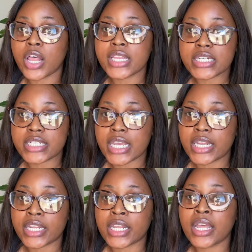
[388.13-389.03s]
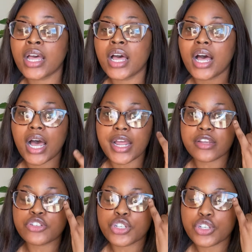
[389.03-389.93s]
the daily, I
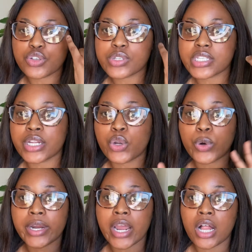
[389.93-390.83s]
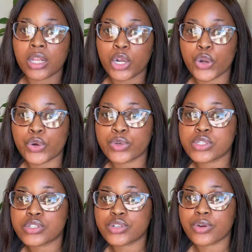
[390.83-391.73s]
usually use the L'Oreal Glow
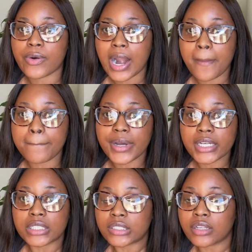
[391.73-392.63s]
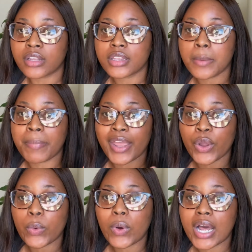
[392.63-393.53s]
Scrub, the
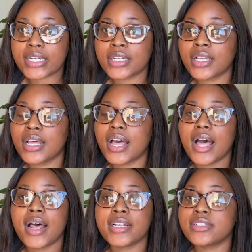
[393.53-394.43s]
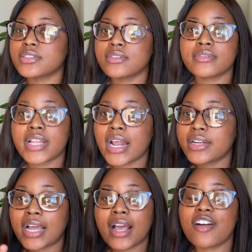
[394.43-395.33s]
pink one, and that,
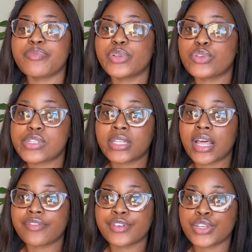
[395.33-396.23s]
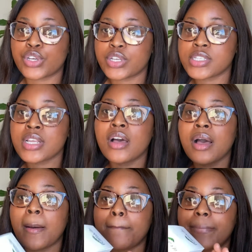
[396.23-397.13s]
like, I've been using that for years.
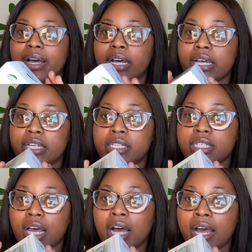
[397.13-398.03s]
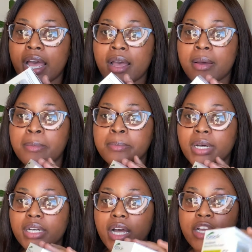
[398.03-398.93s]
But
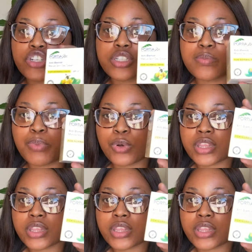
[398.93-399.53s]
I just bought